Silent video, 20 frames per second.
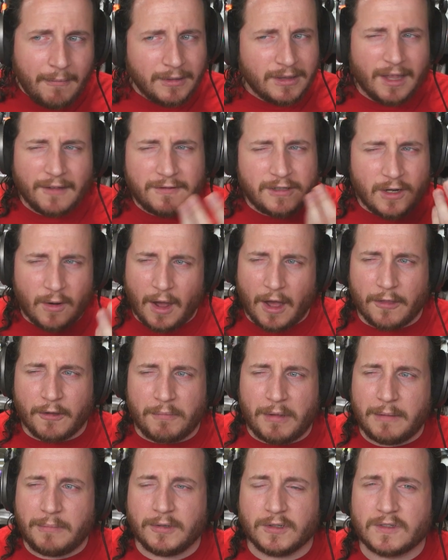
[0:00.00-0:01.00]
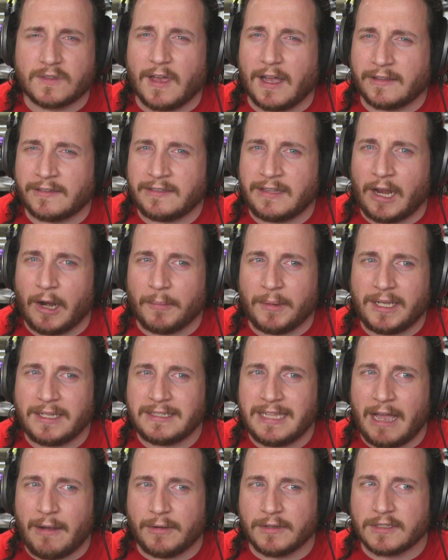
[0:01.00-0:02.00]
would love to know other people's thoughts there
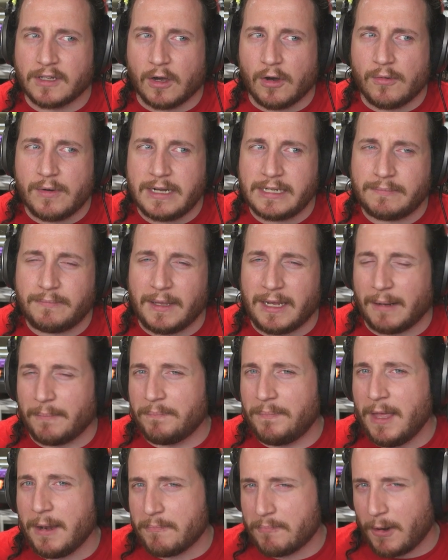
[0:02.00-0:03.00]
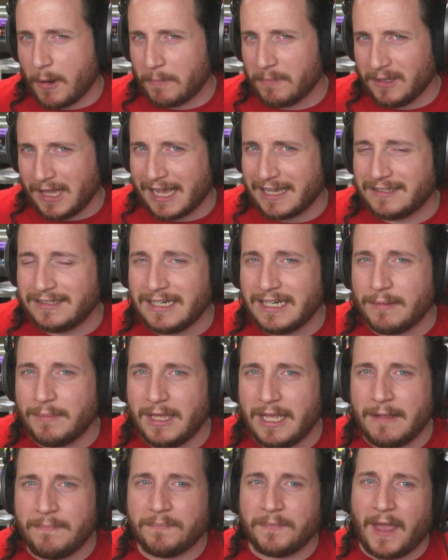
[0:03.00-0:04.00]
because that one's always been a bit perplexing to
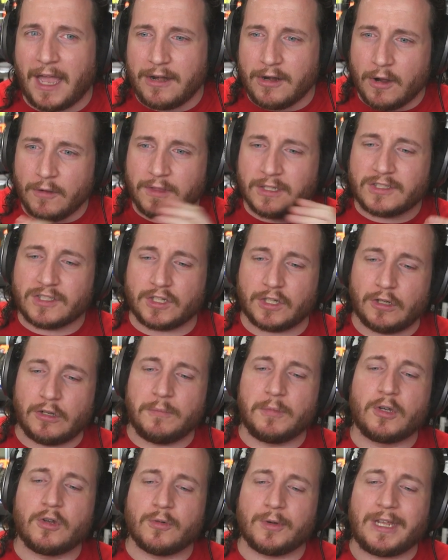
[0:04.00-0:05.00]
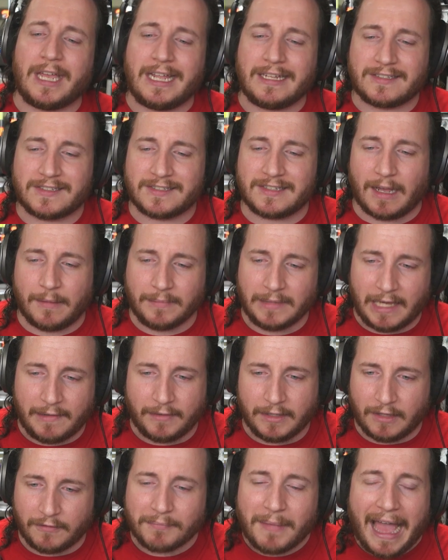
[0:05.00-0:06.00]
me. I know the tube creates some
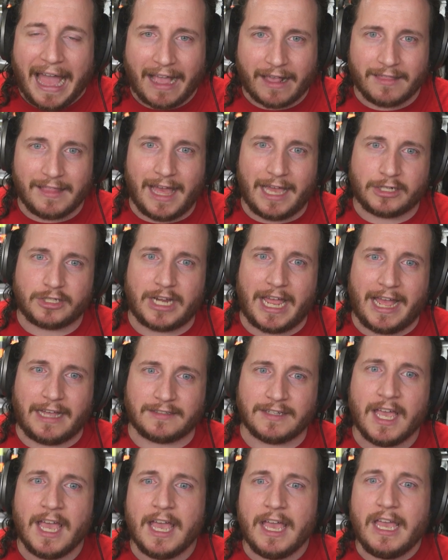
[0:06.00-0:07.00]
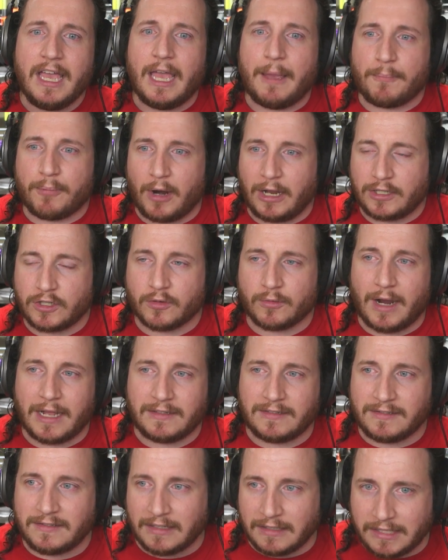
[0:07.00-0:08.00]
level of backlash as it
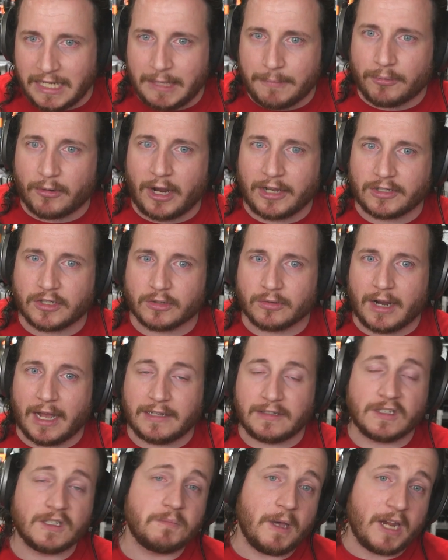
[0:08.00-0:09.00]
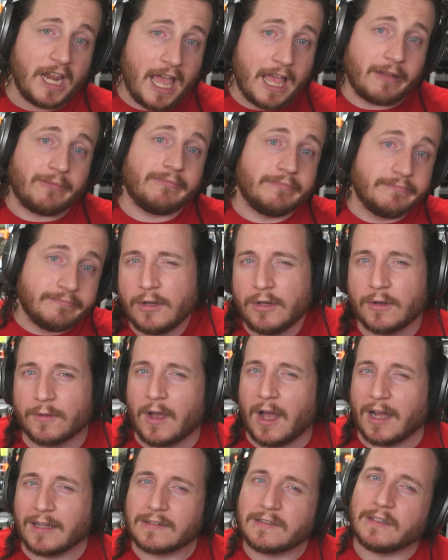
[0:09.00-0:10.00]
pressurizes and depressurizes, but hey, let me know your
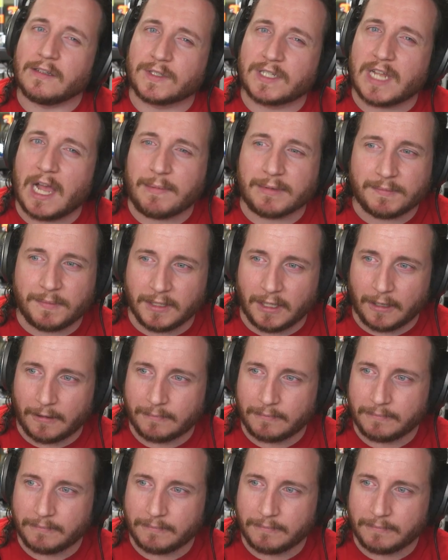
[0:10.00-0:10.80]
thoughts in those comments below.